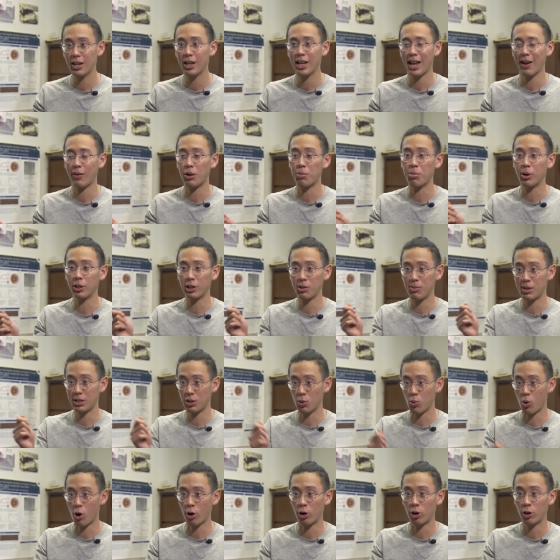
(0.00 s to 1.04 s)
and we put them into
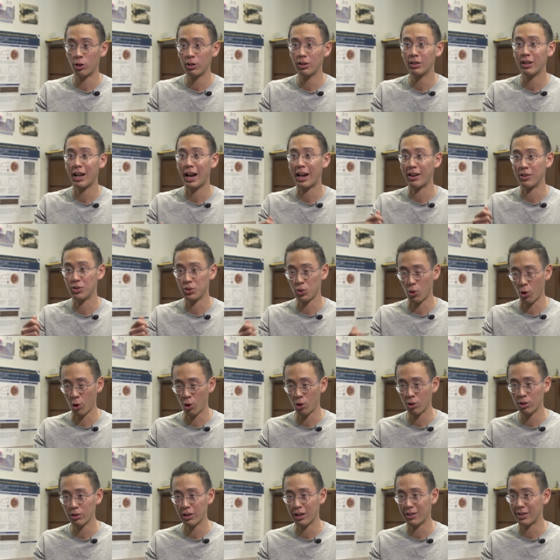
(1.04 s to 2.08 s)
water and
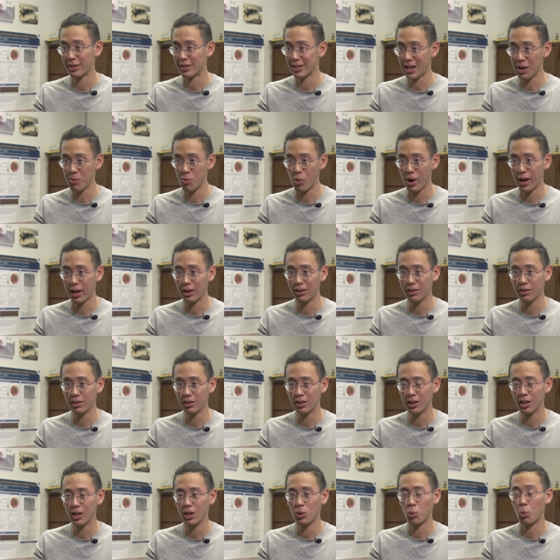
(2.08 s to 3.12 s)
soil in the same way
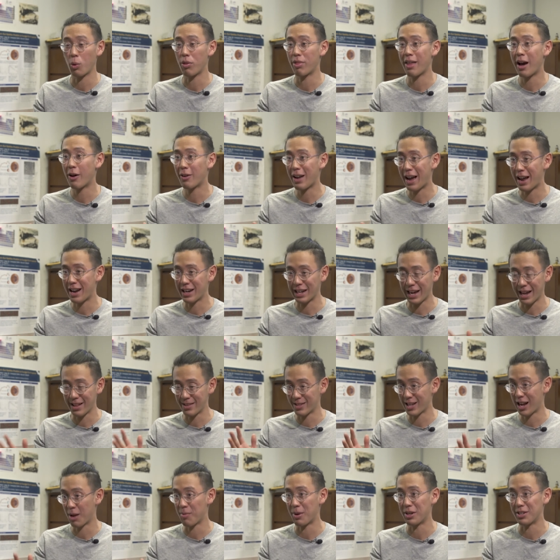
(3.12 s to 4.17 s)
without adding
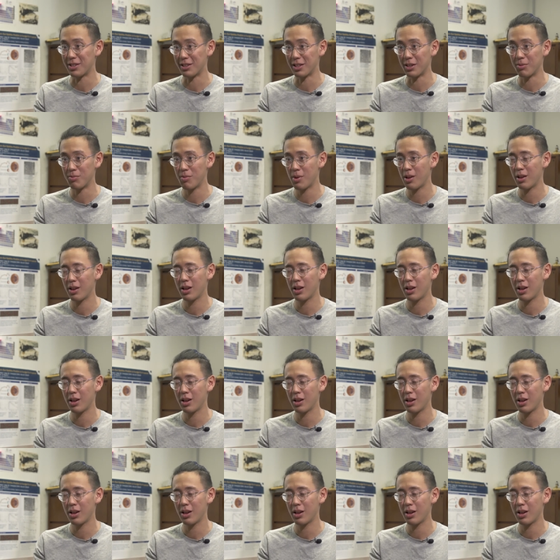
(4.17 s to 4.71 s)
enzyme into them.